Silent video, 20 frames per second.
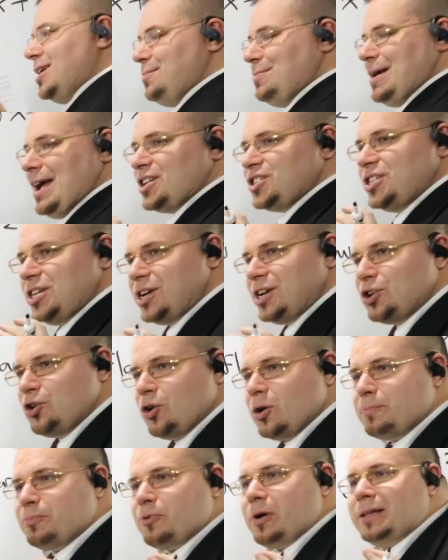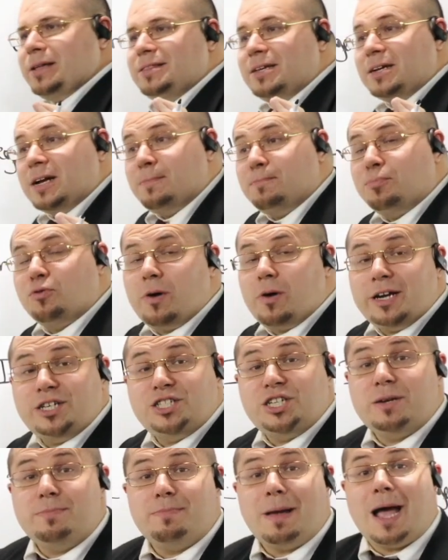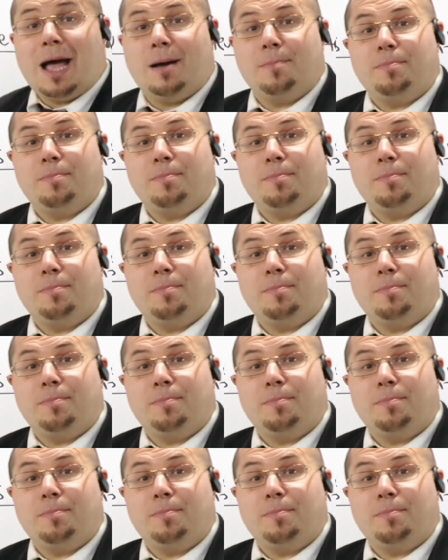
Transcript: actually incorporate the compression map